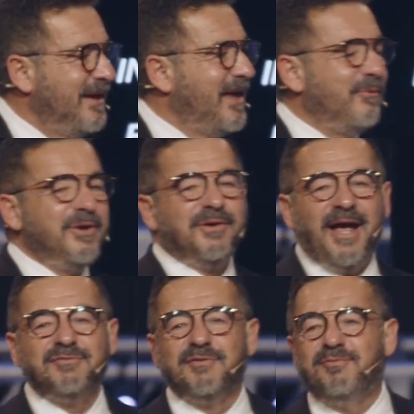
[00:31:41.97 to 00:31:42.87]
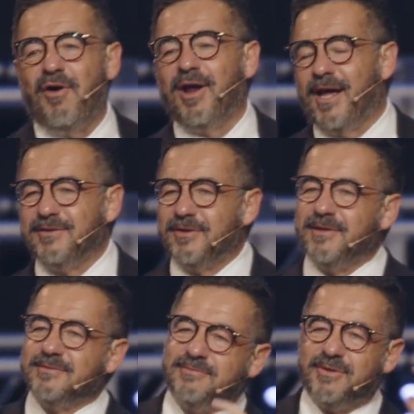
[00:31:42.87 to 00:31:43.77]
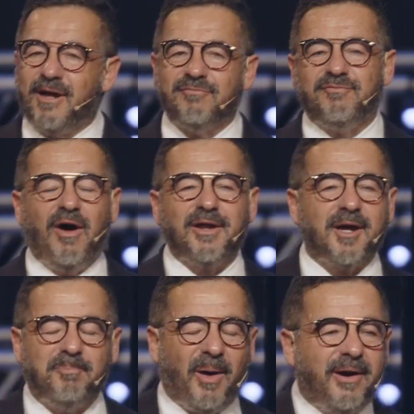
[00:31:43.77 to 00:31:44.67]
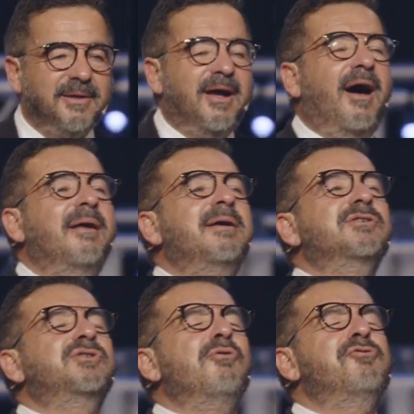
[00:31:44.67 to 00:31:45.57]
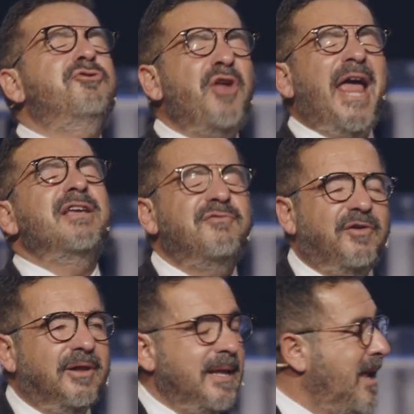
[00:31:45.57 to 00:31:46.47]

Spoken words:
that we don't have to fall under and we're not falling apart. God, so thankful.